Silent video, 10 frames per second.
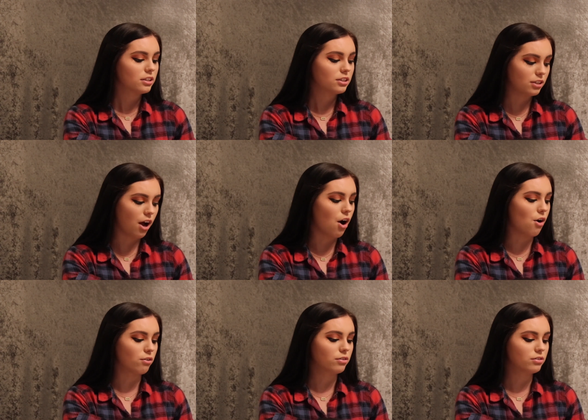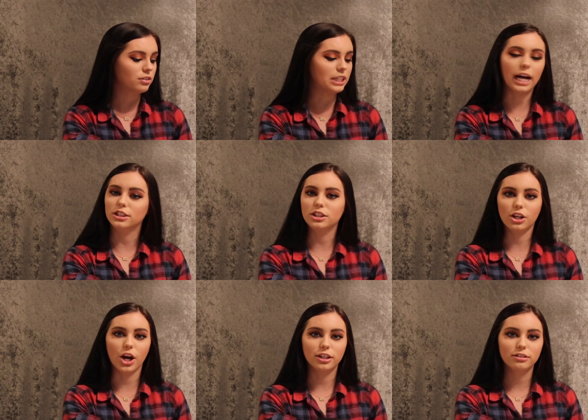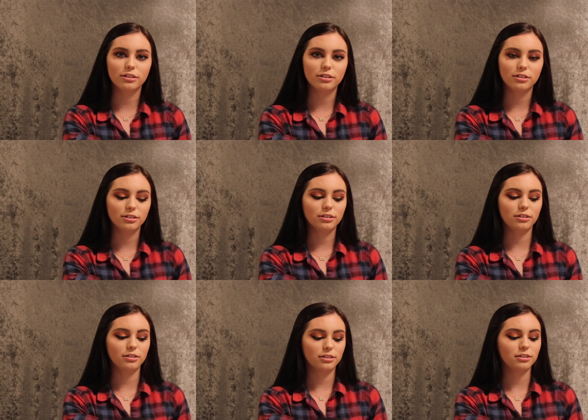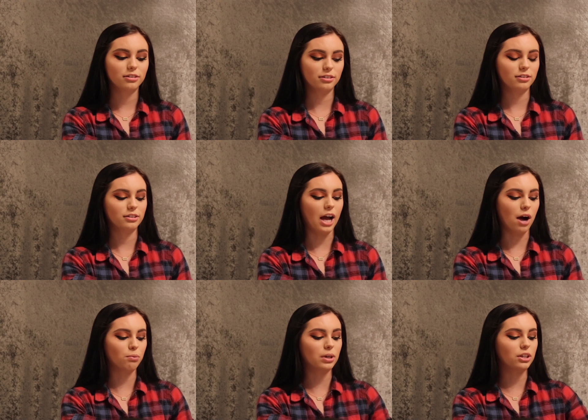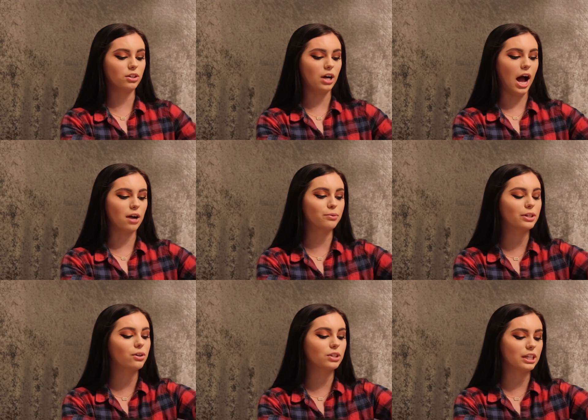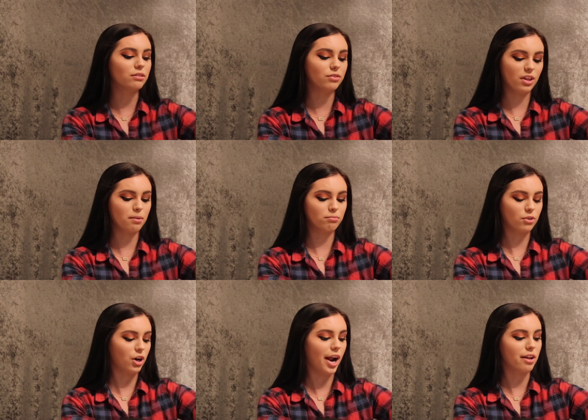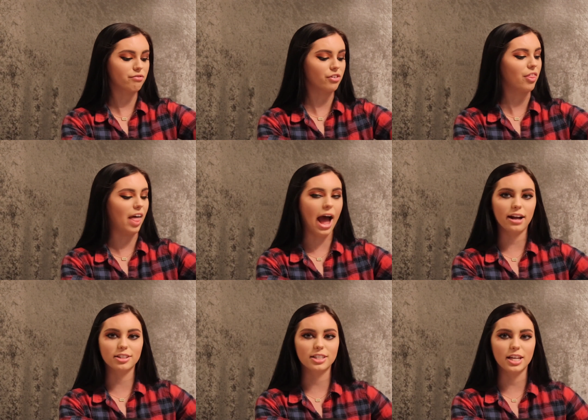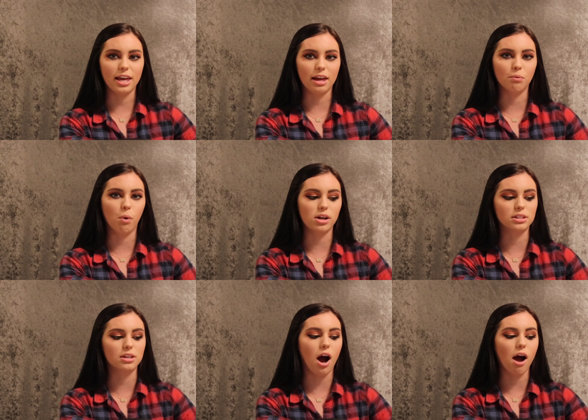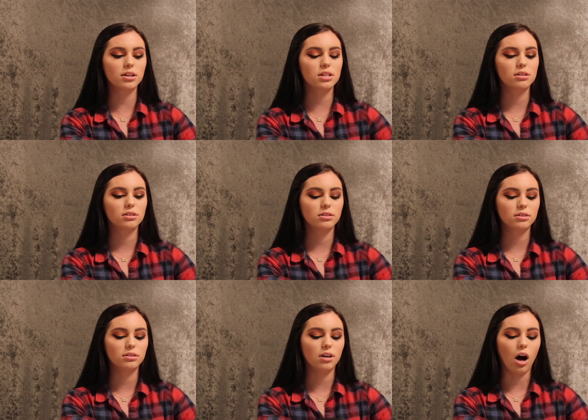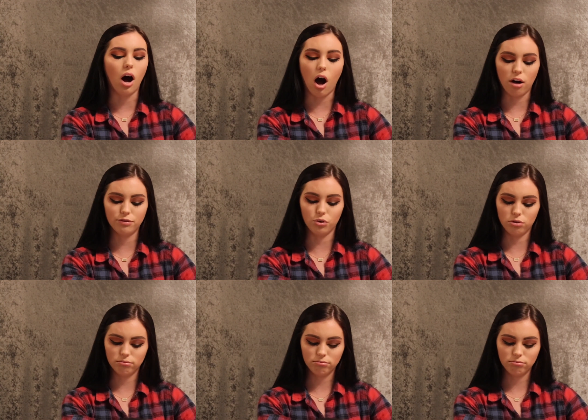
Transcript: So that's good. I will give them credit for that. It was not awful.